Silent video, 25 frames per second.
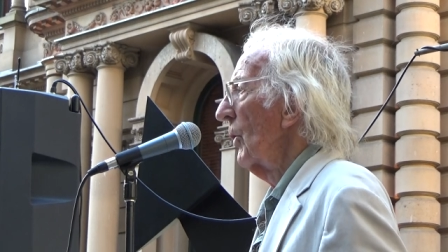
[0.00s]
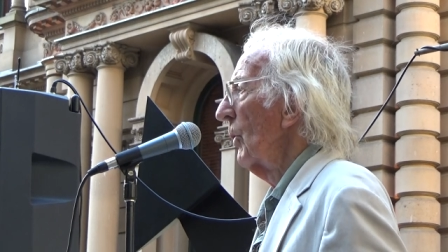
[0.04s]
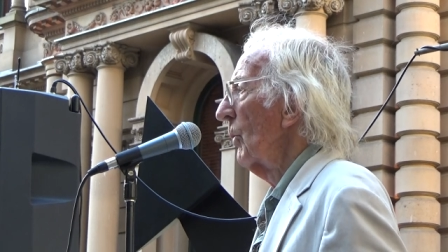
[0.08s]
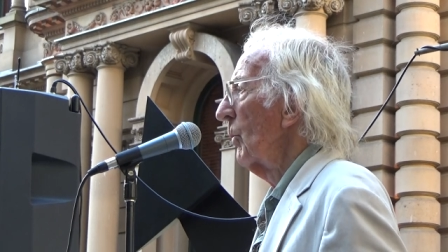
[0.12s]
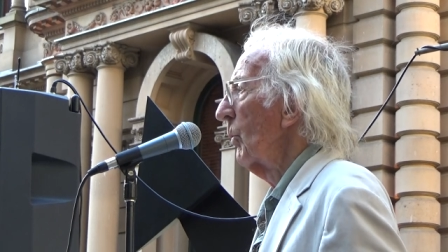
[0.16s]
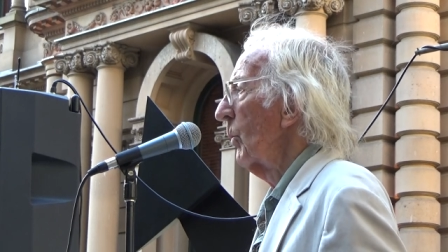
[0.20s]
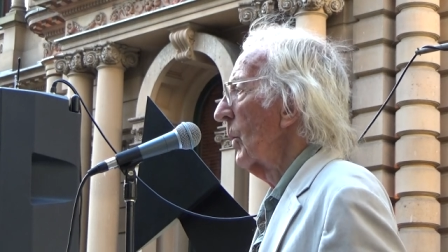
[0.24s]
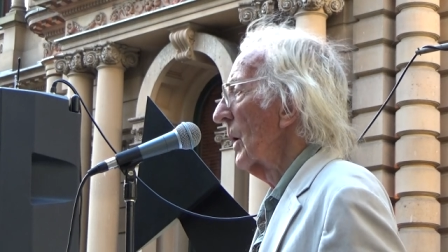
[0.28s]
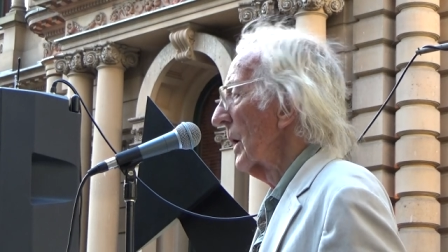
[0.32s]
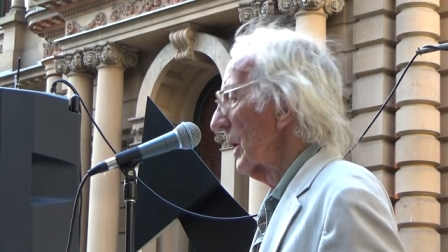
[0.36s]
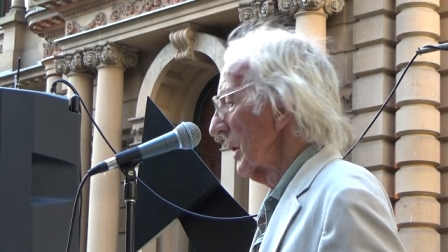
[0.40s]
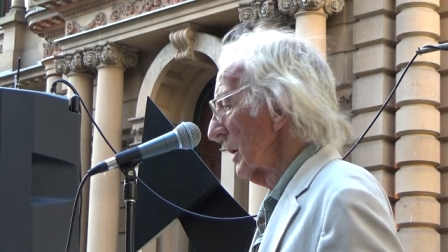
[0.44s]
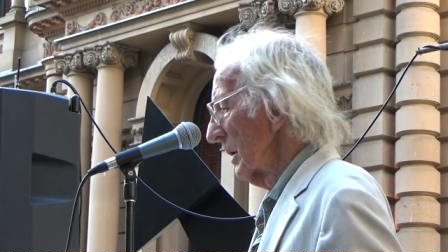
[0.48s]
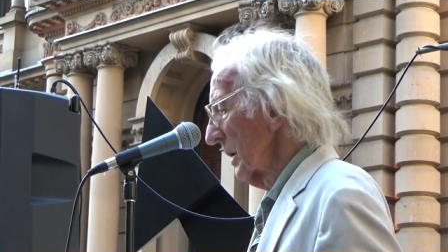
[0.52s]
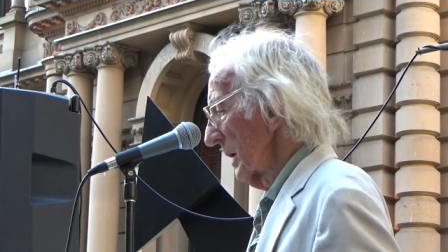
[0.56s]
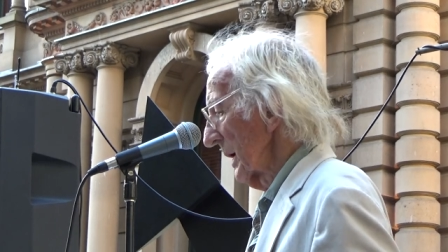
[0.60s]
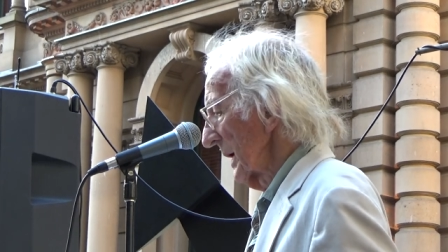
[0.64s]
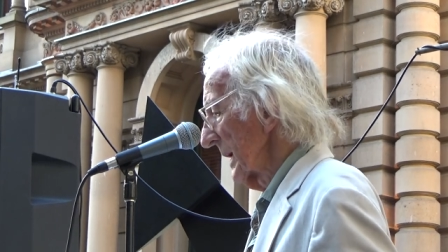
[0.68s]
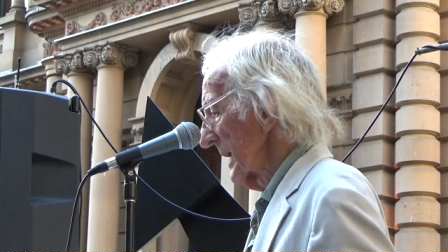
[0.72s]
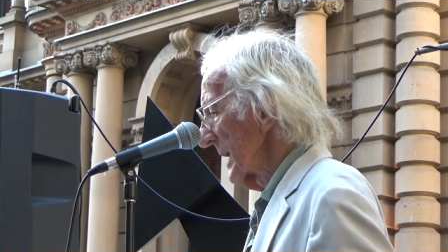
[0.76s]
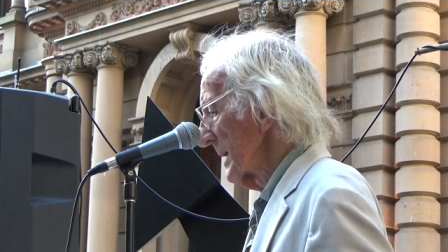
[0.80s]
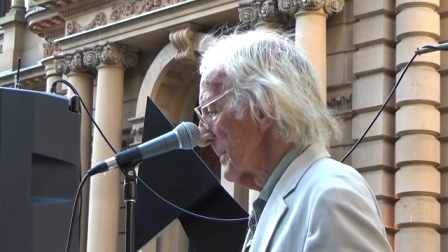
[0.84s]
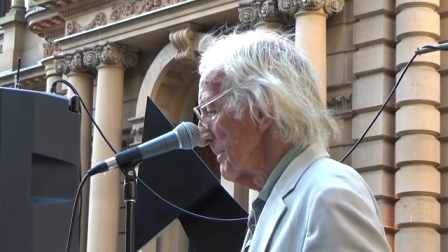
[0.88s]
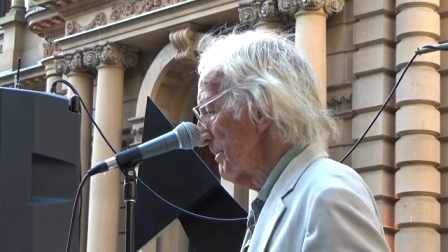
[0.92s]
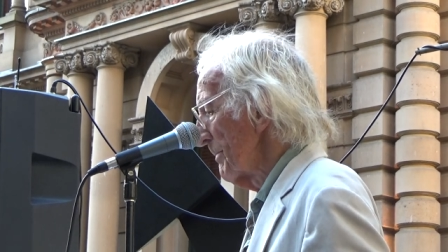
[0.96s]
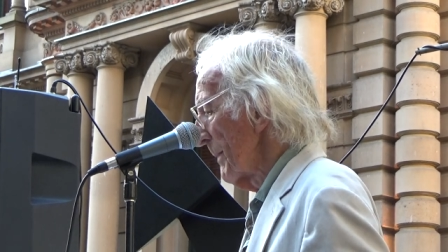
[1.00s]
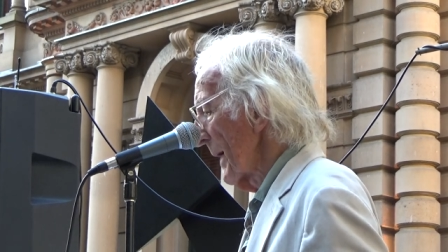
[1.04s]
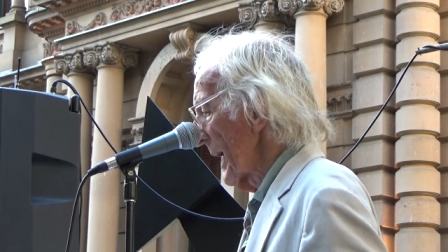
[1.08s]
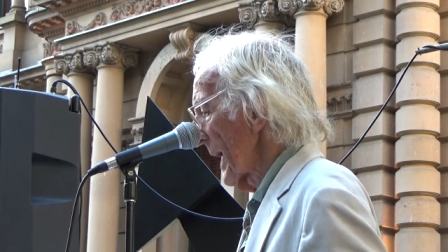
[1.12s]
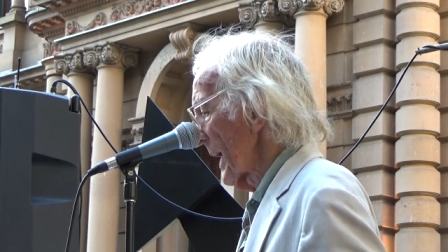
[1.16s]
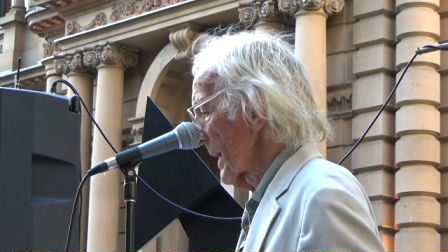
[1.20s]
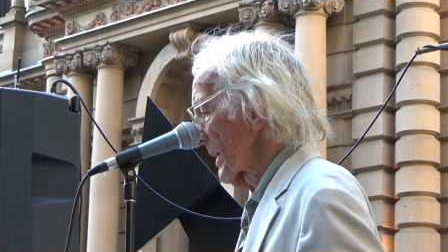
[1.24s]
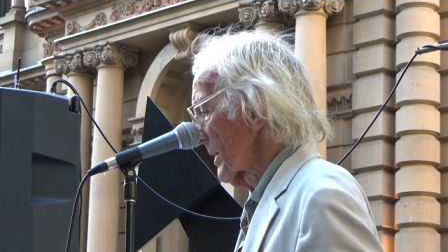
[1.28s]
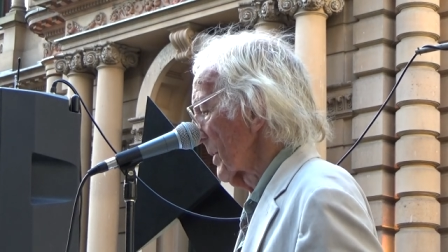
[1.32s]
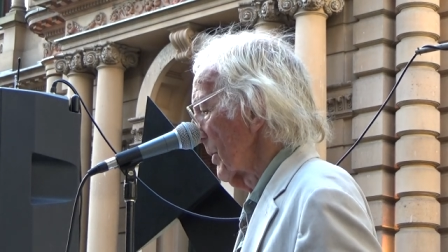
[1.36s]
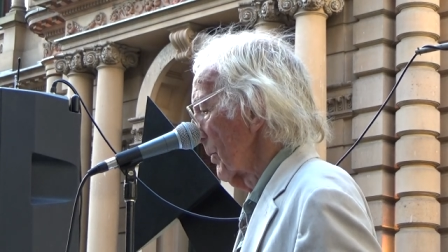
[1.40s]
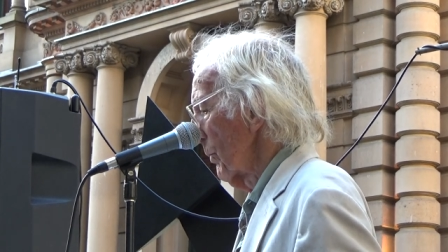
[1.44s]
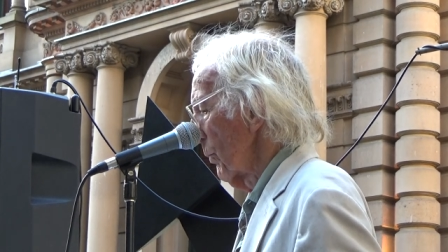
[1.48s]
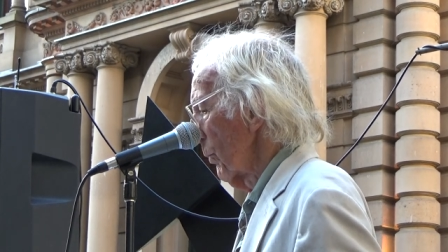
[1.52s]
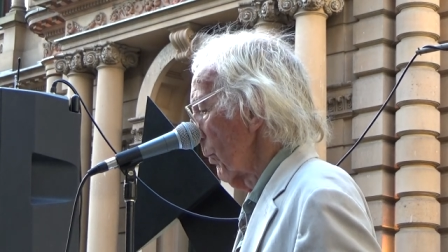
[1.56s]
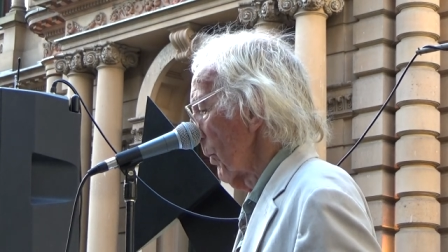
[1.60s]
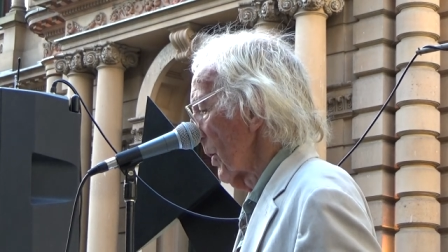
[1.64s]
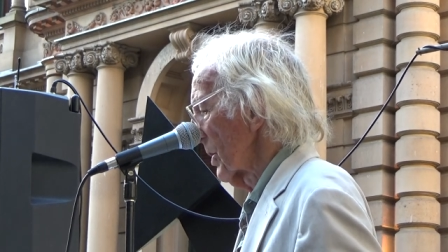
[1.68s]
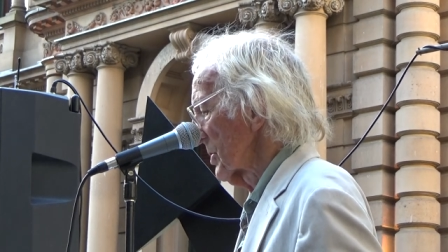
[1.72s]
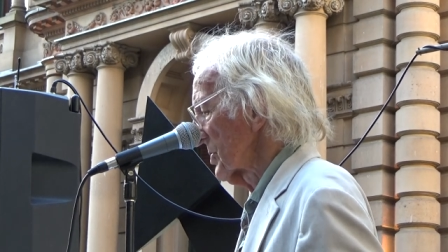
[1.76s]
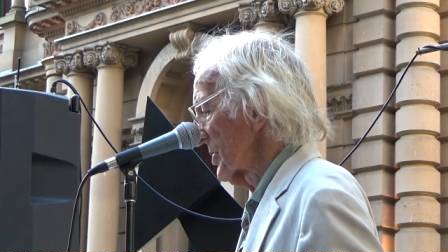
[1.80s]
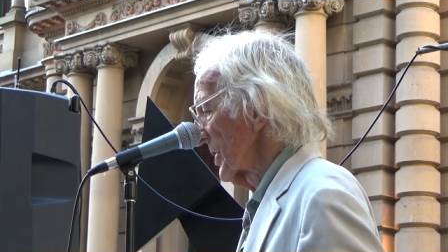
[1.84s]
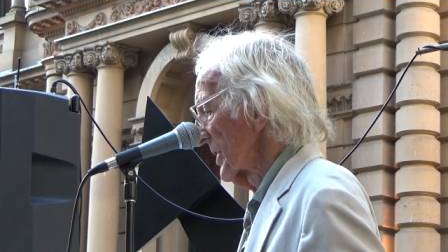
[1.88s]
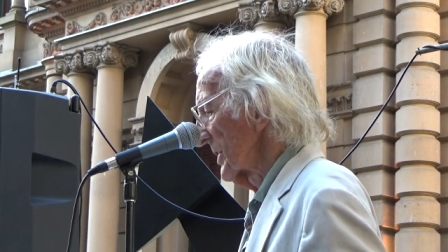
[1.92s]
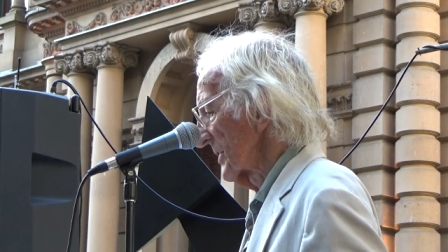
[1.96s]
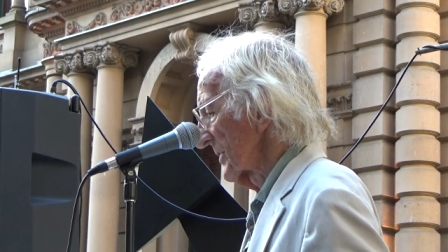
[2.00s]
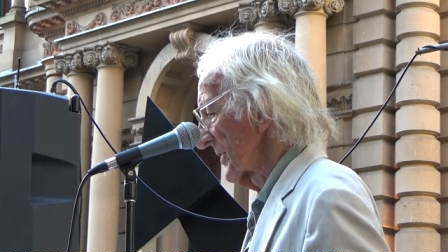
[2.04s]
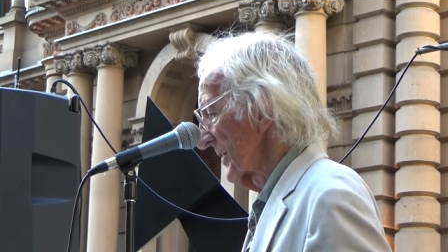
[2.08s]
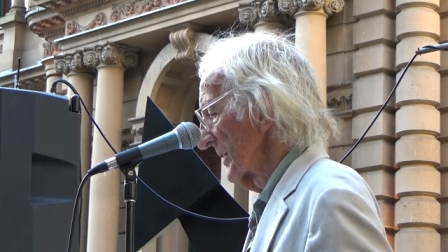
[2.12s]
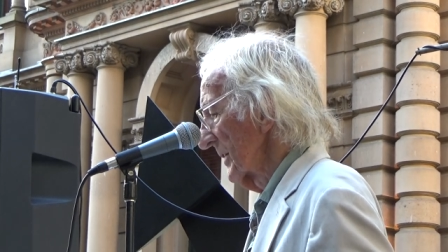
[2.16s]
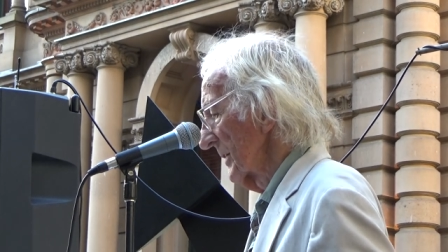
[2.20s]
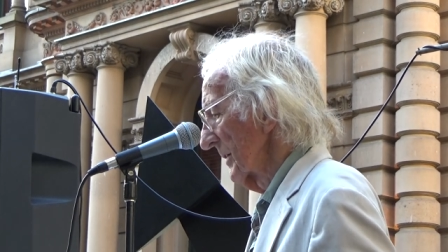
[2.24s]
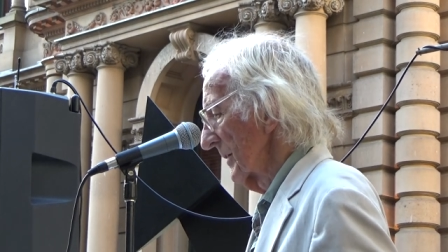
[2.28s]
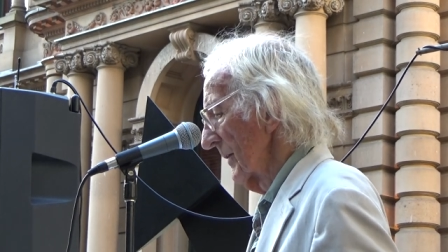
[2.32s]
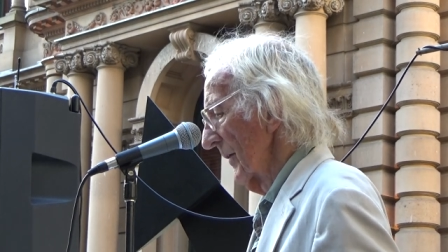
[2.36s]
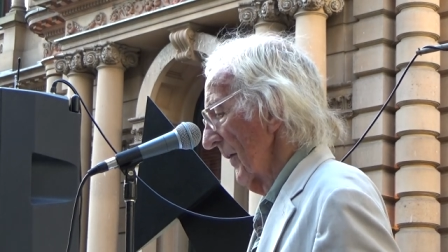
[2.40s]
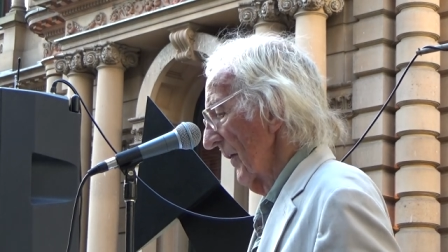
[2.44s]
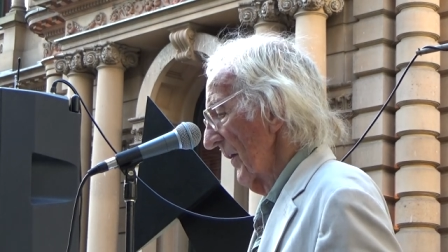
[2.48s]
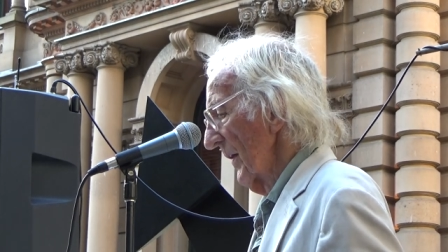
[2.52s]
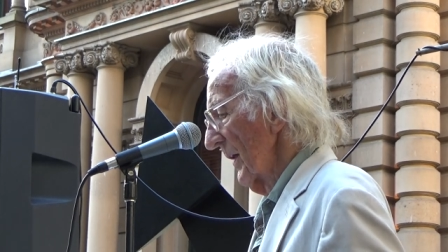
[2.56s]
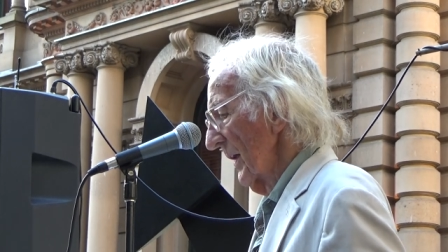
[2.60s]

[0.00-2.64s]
or will he back Washington?